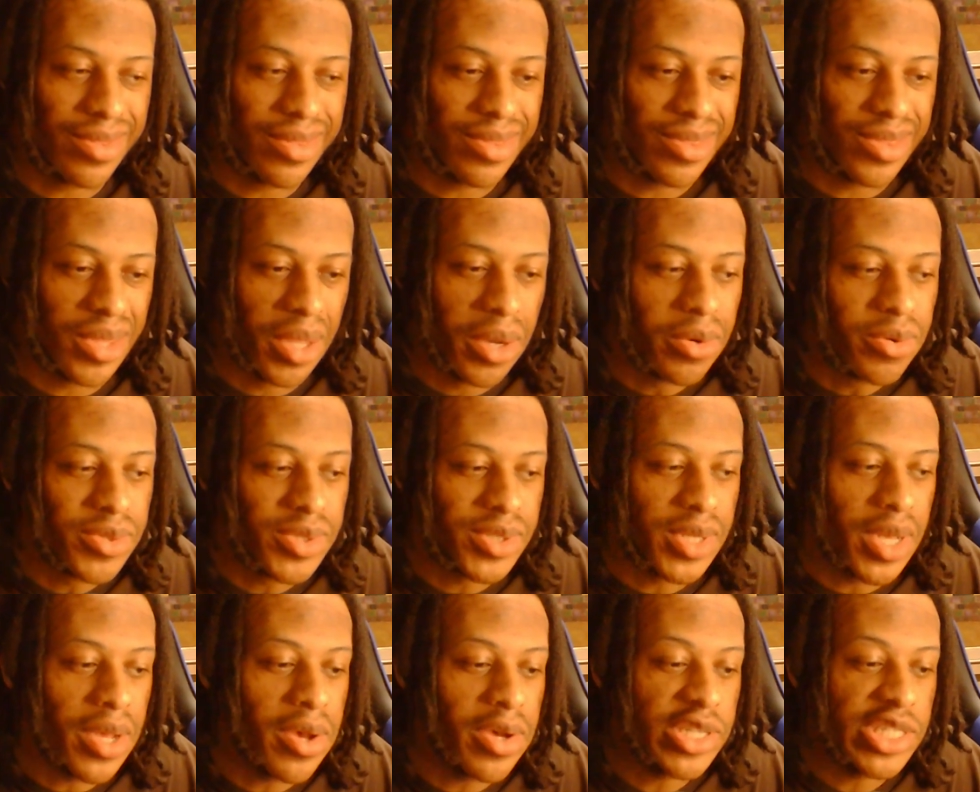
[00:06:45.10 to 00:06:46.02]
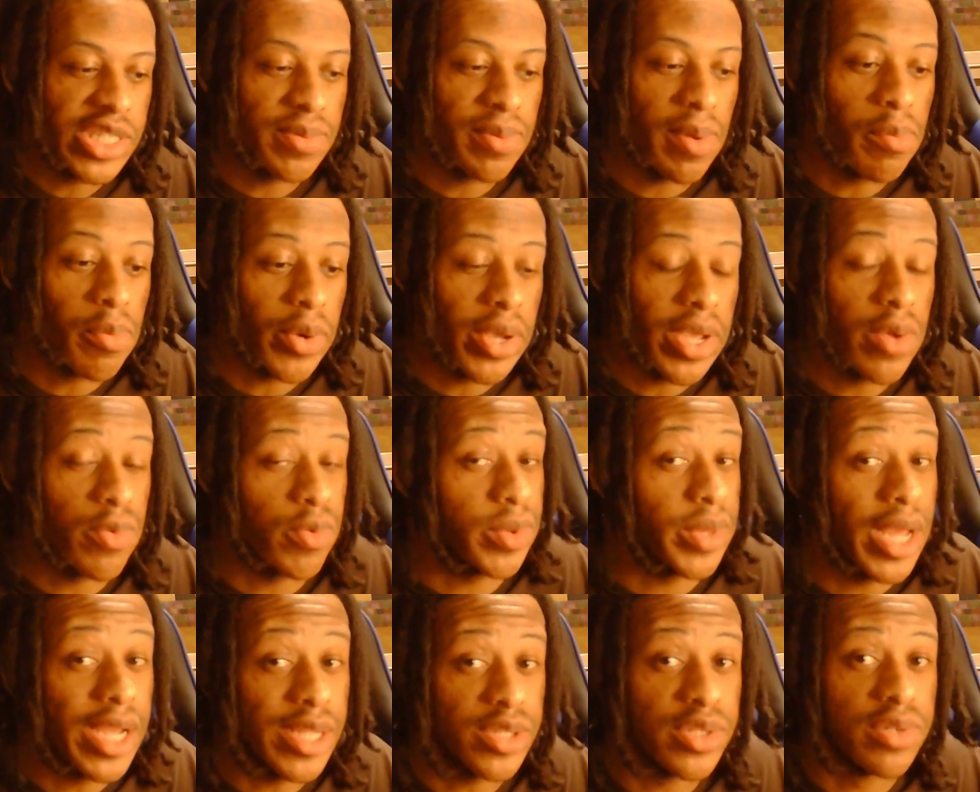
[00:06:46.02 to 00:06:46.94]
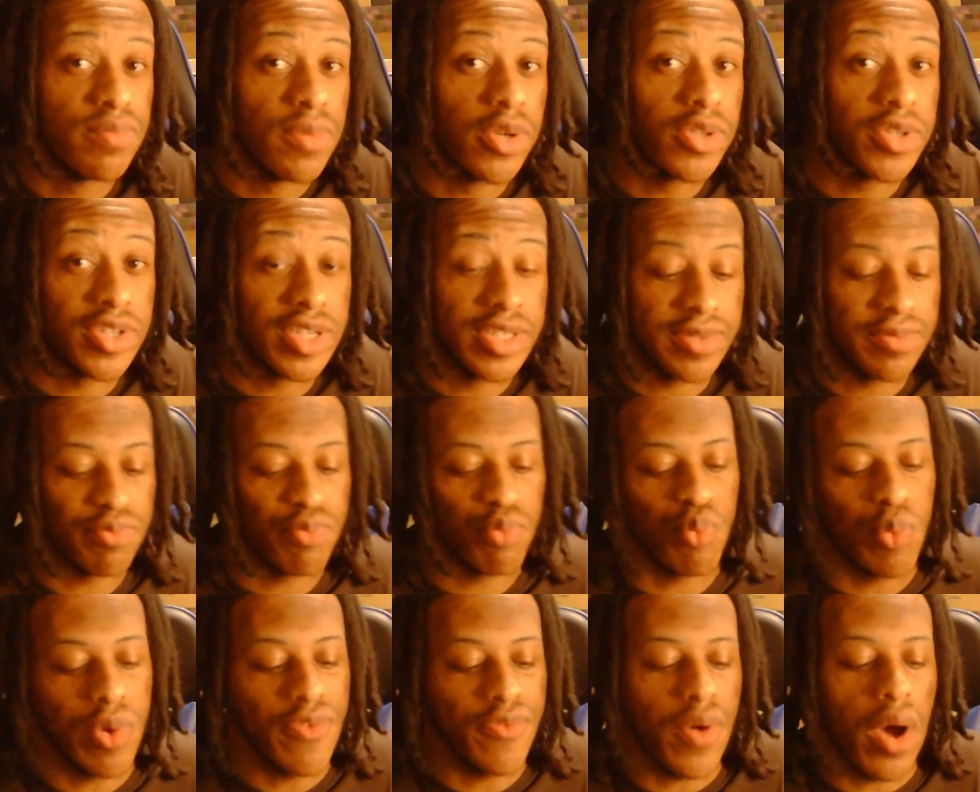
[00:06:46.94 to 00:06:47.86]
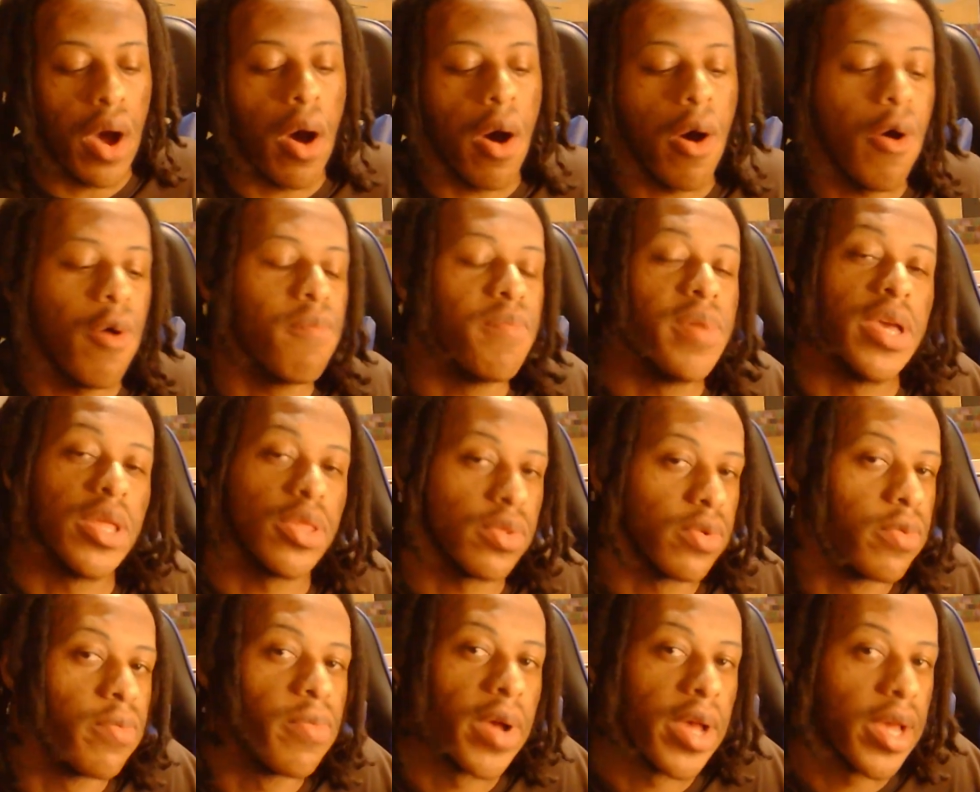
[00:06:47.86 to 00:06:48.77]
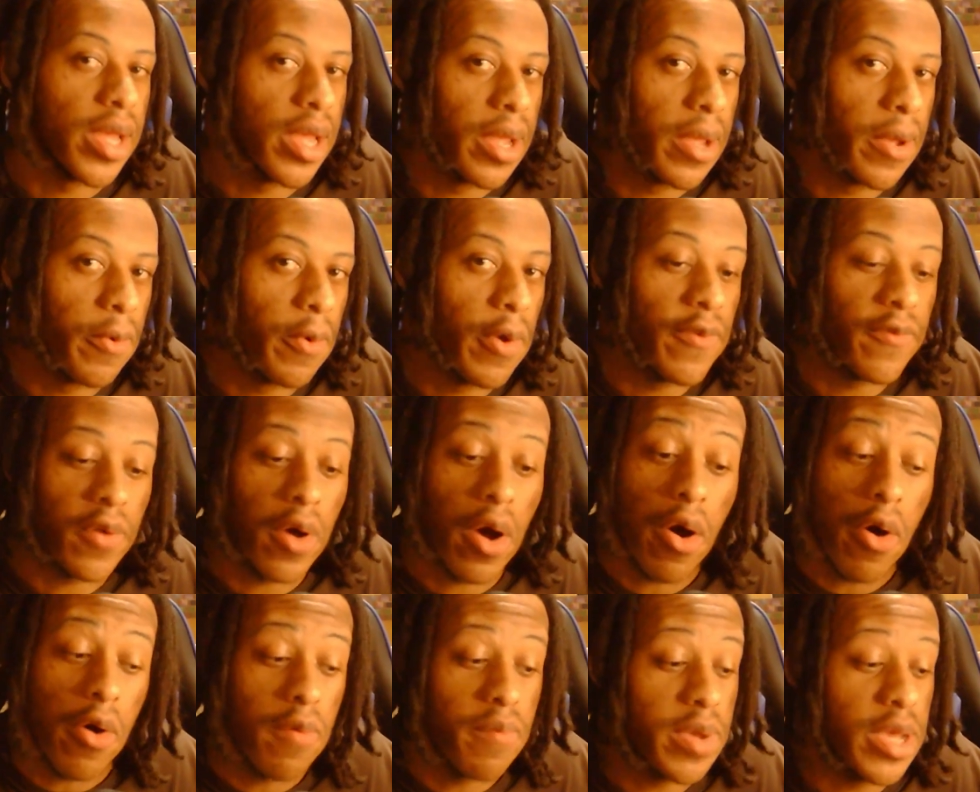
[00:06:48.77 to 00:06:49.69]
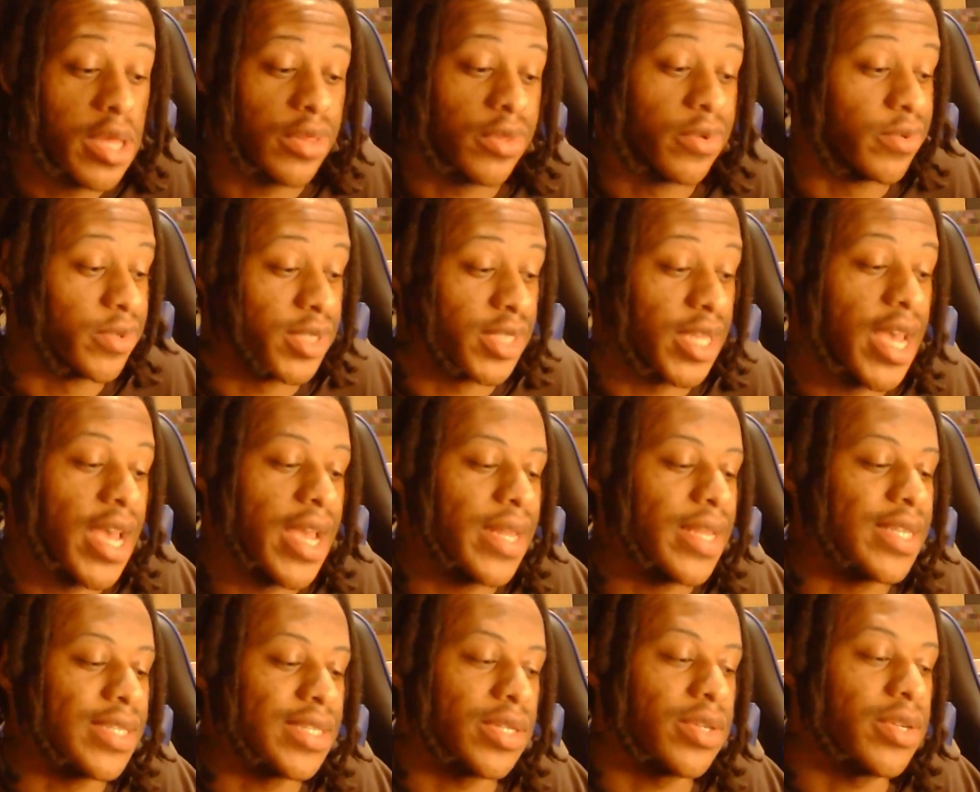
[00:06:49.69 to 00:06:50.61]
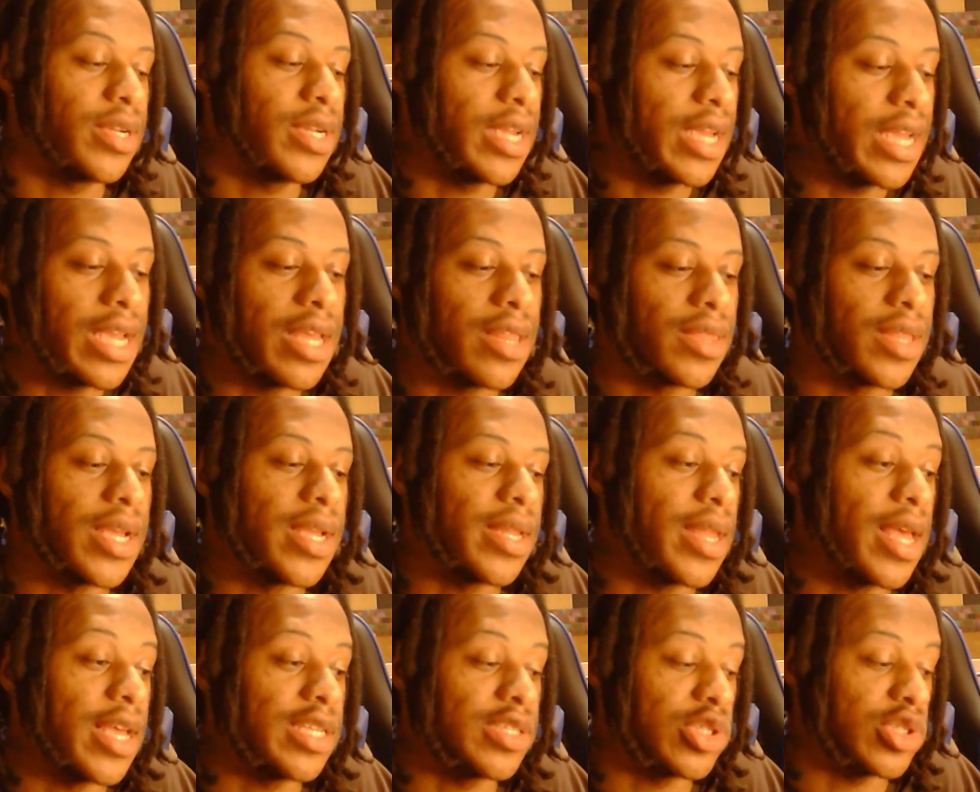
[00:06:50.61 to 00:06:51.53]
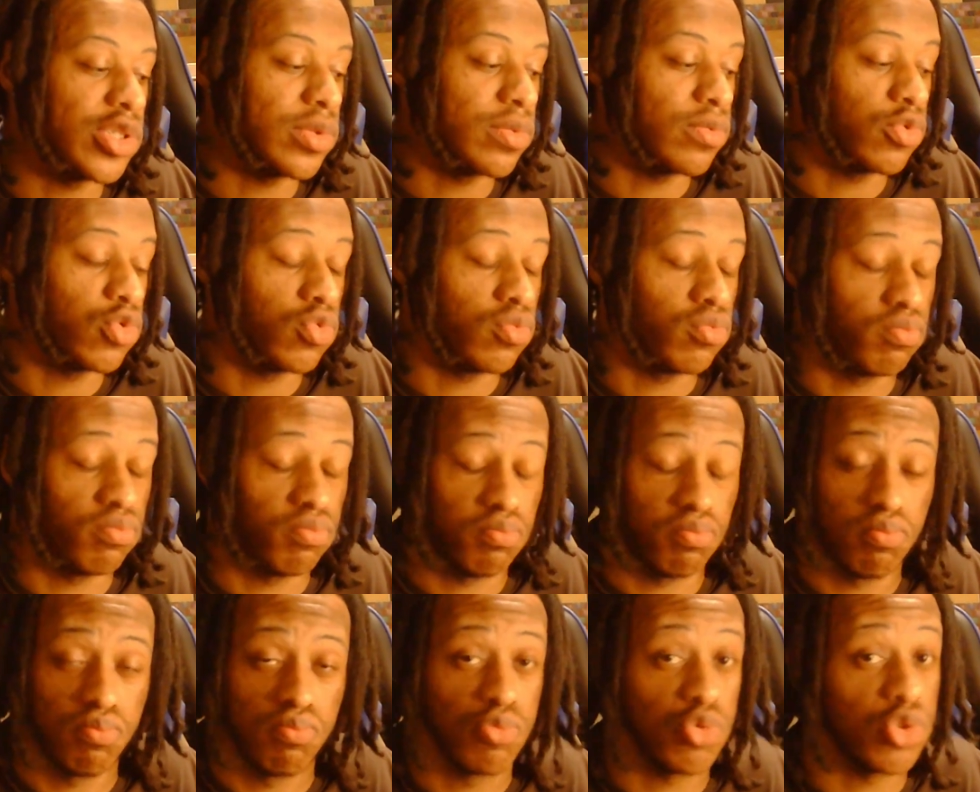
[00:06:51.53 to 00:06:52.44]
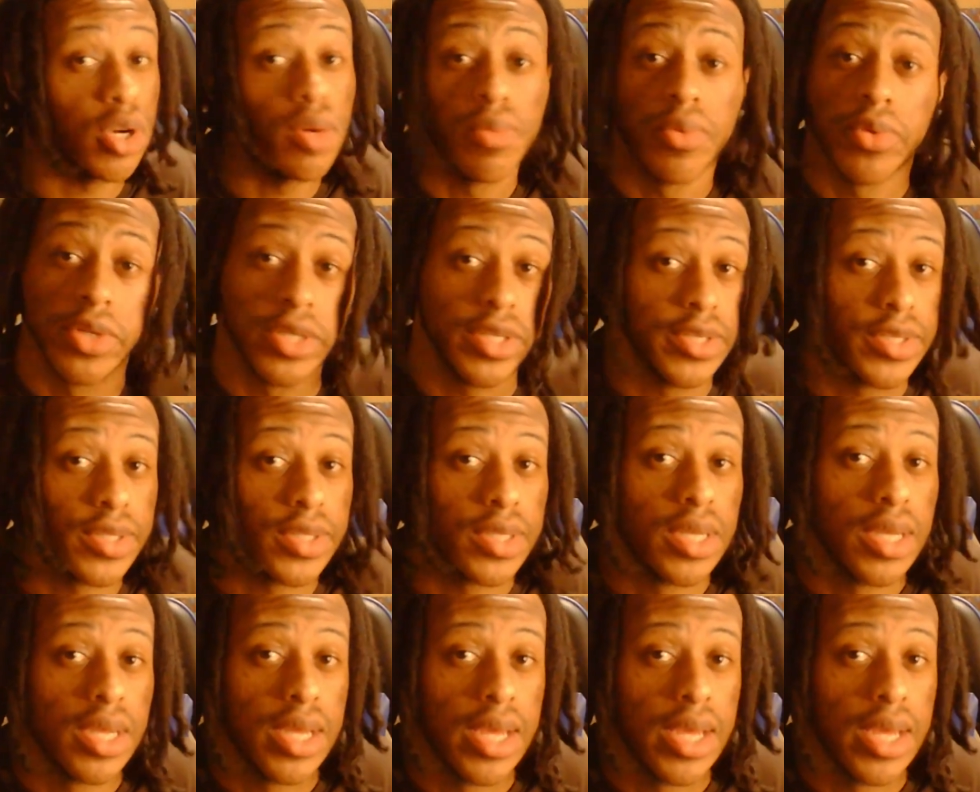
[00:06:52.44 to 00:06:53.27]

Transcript: those songs people can relate to most because we've all been through pain. We've all been through sadness or anything that's troubled us.